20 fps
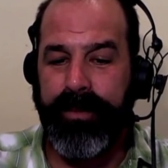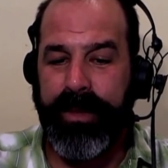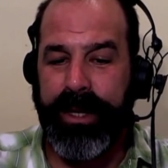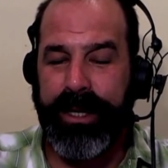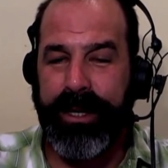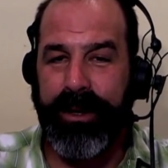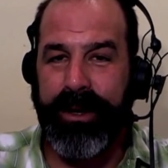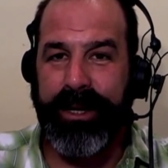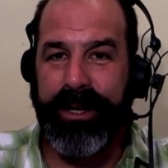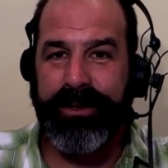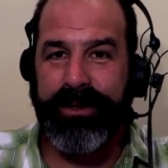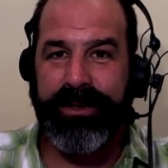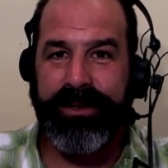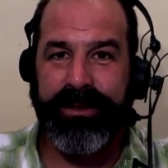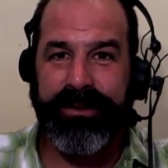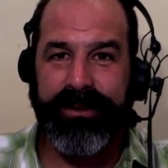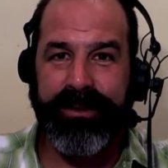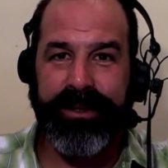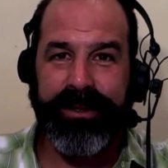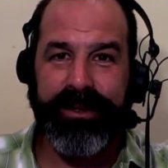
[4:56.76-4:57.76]
you know, is
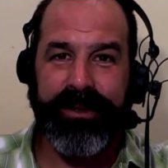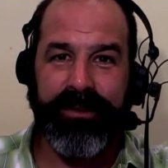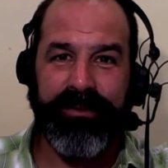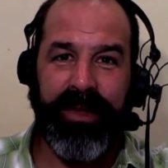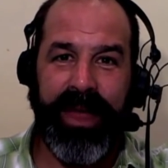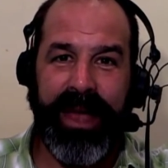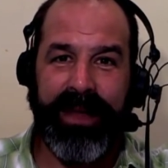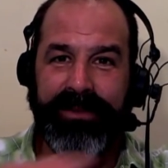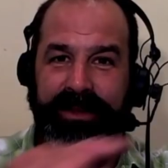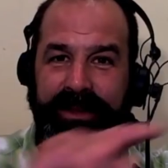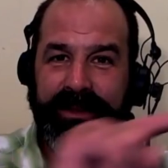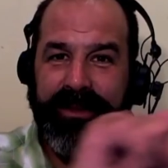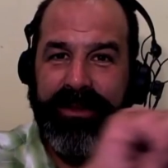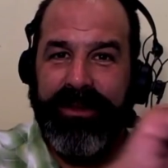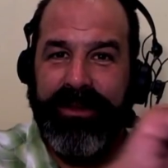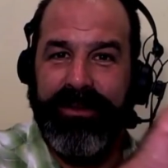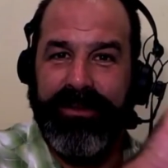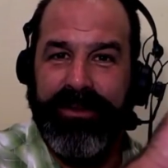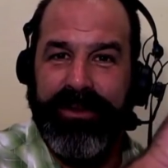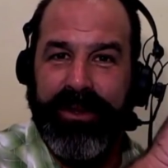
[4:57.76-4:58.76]
the flat
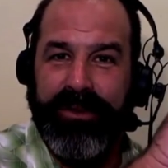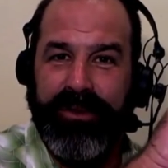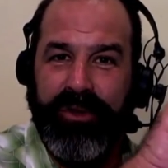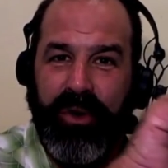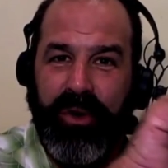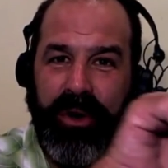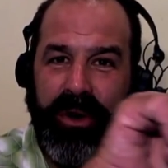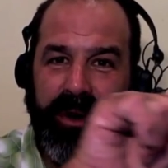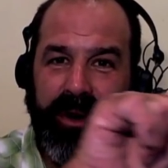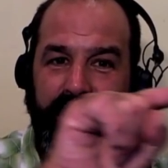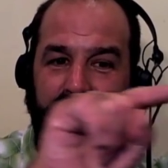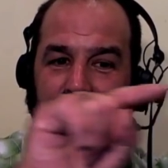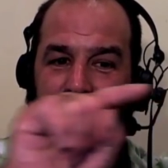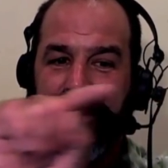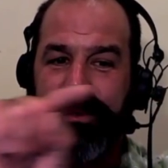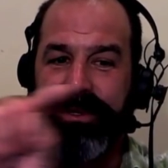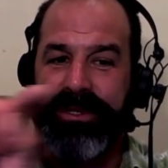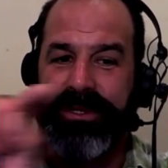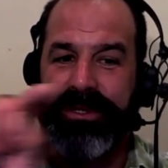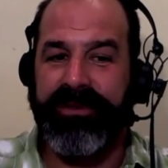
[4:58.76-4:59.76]
the the torque
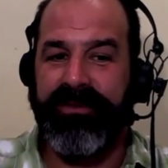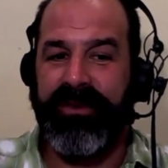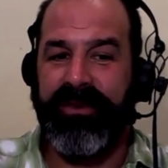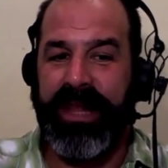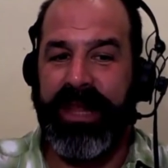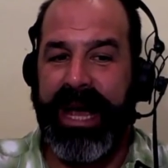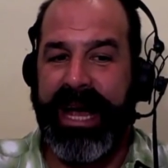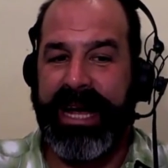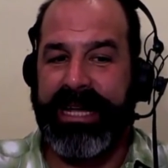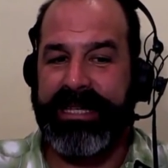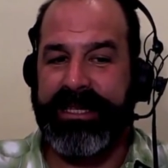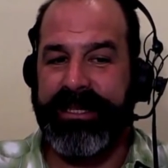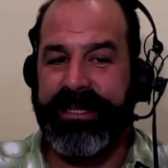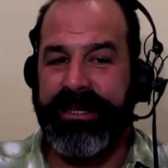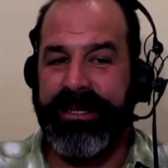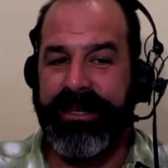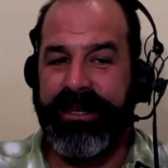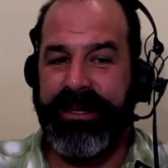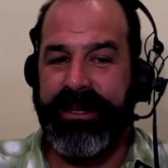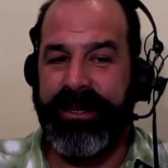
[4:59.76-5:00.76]
curve is just flat
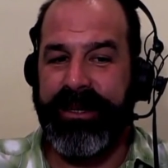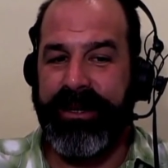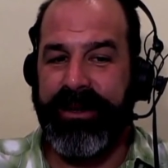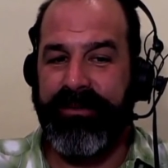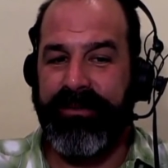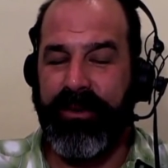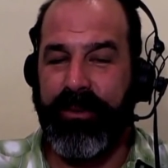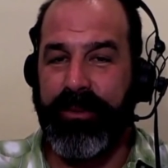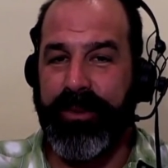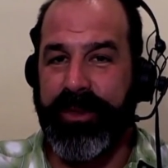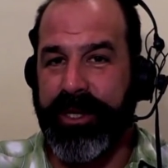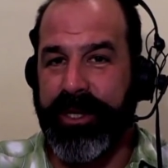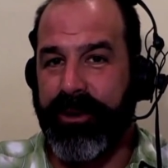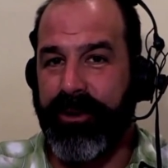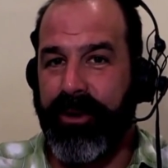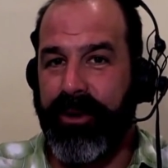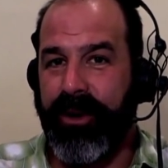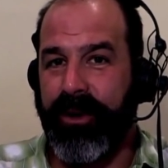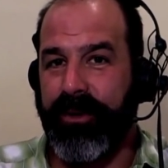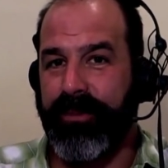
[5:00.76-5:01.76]
from
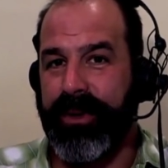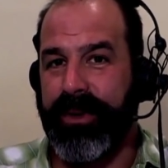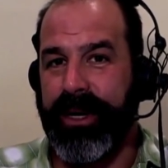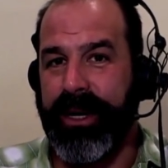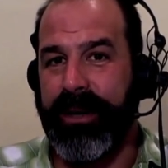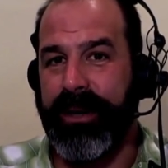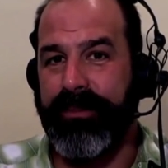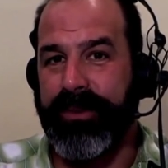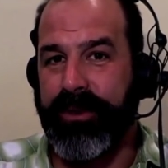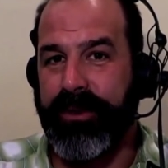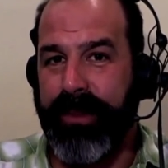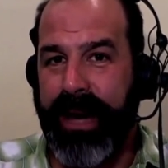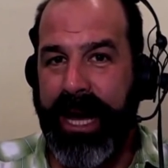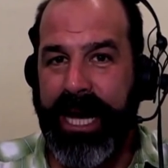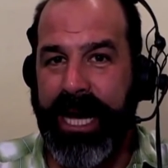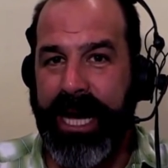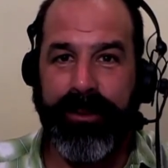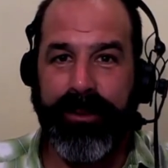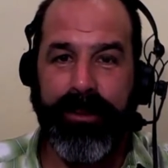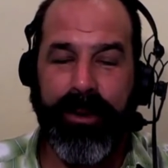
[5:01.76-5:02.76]
zero yep. RPM to
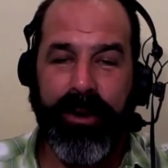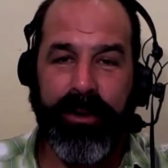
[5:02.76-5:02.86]
maximum